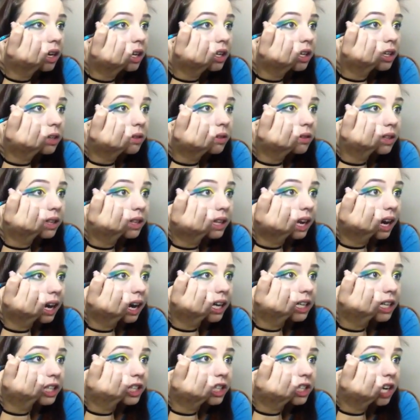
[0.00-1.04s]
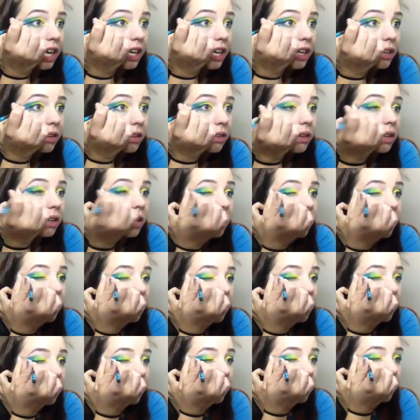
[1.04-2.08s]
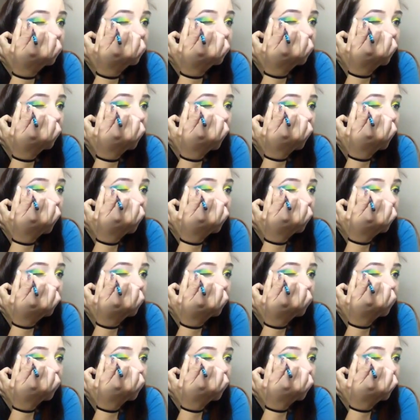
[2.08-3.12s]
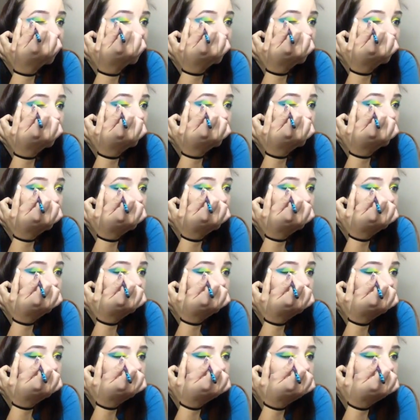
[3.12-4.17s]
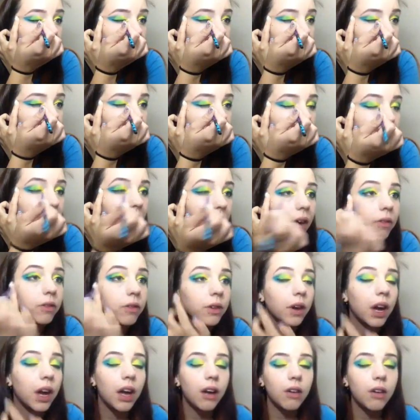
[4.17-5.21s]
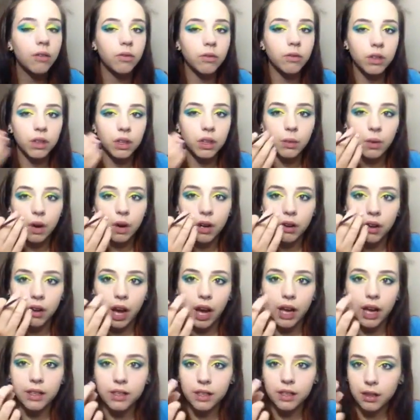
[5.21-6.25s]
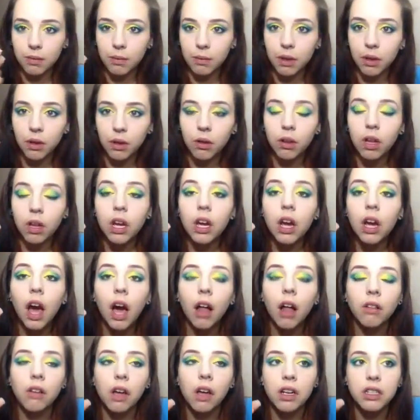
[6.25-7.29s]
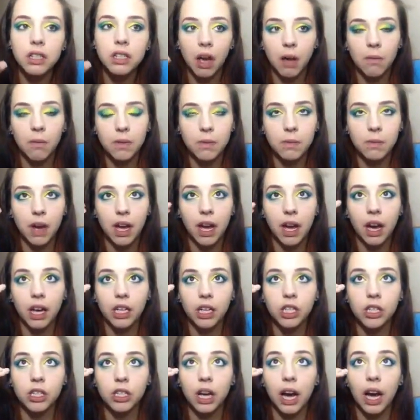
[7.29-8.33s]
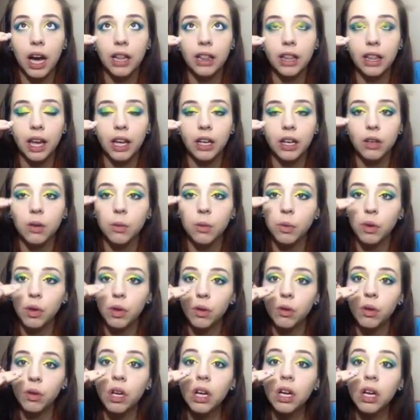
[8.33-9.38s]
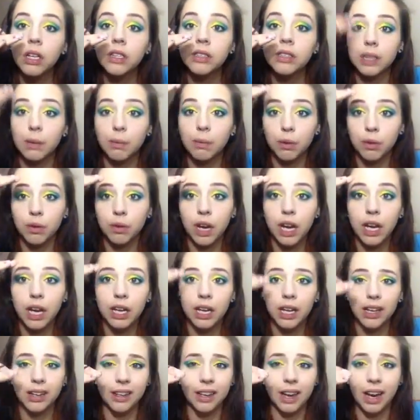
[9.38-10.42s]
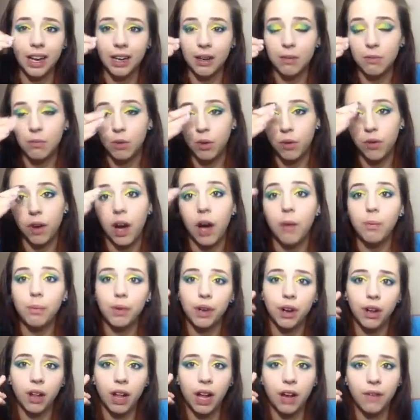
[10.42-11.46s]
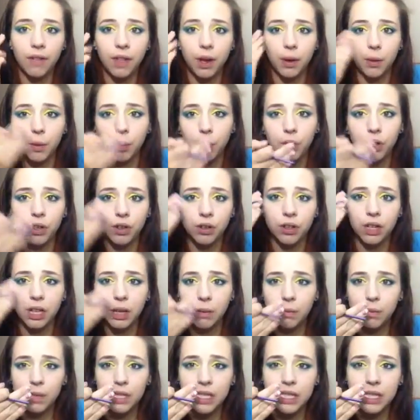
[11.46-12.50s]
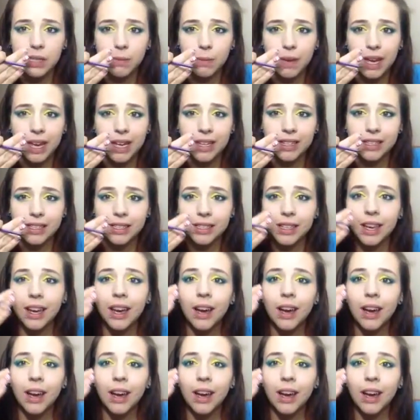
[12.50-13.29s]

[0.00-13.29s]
using the eyeshadow is that it doesn't come off. So I have really watery eyes in the middle. A lot of times my eyeliner will separate and kind of move up, and I'll have that weird empty space